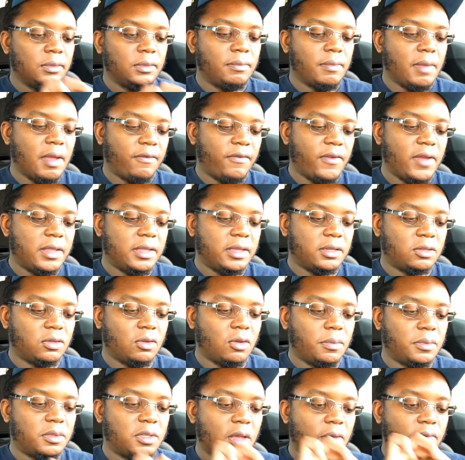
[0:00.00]
matter of fact, there's a
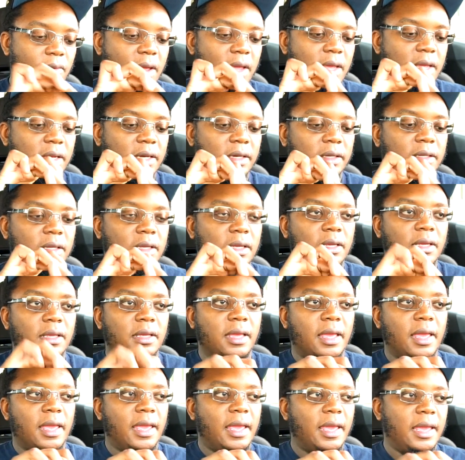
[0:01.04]
normal type right here.
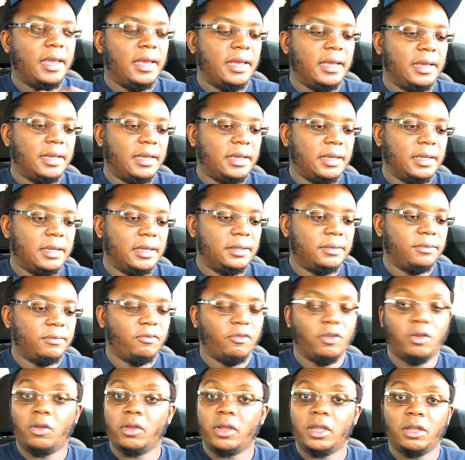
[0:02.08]
And
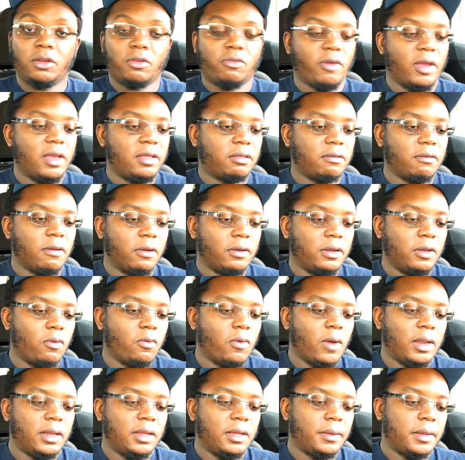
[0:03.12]
we're going to get a great throw on it. Oh,
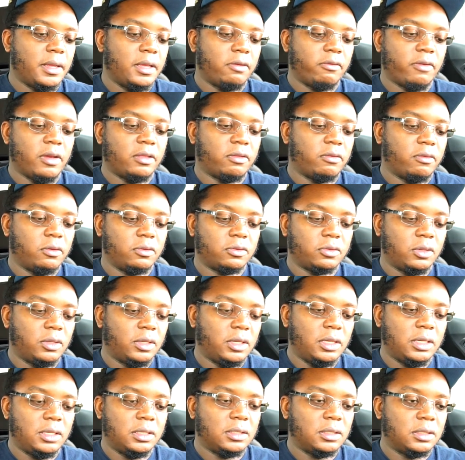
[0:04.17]
I love getting great throws on
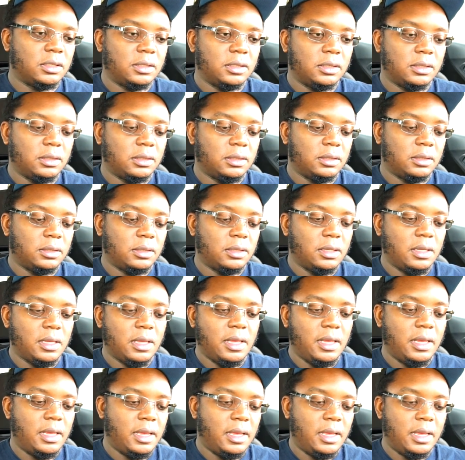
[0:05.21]
these.
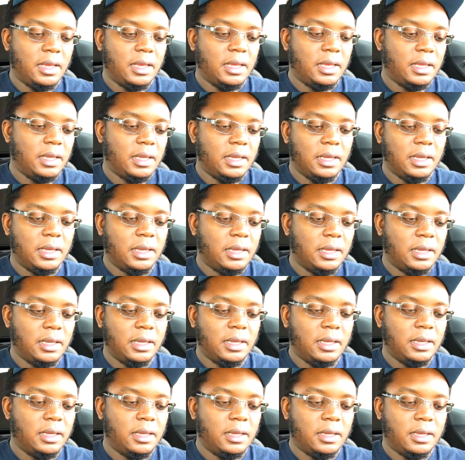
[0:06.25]

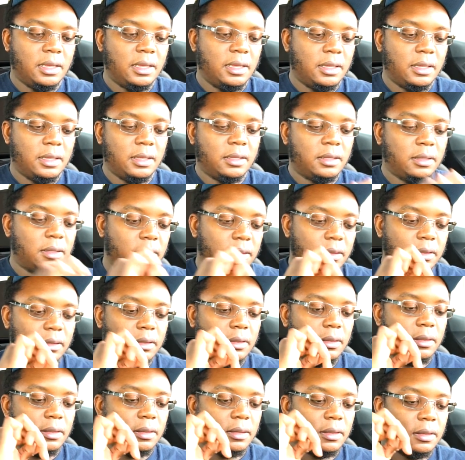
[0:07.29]
And,
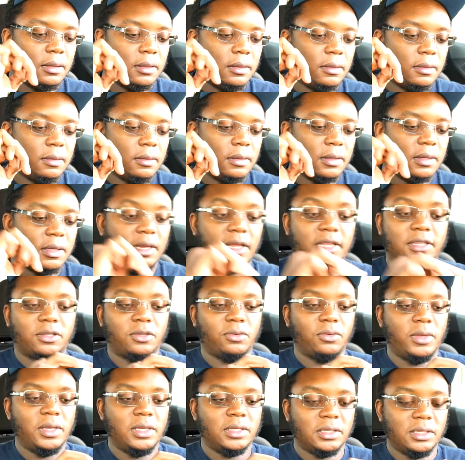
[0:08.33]
because it's
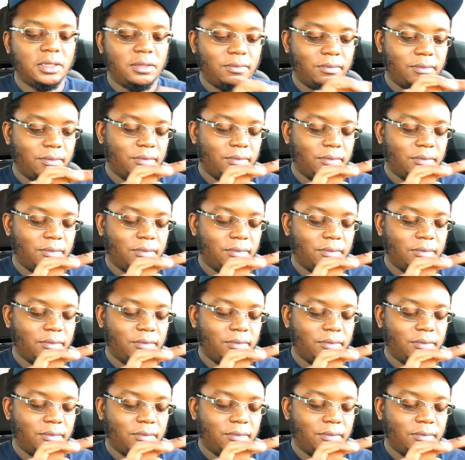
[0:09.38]
too easy.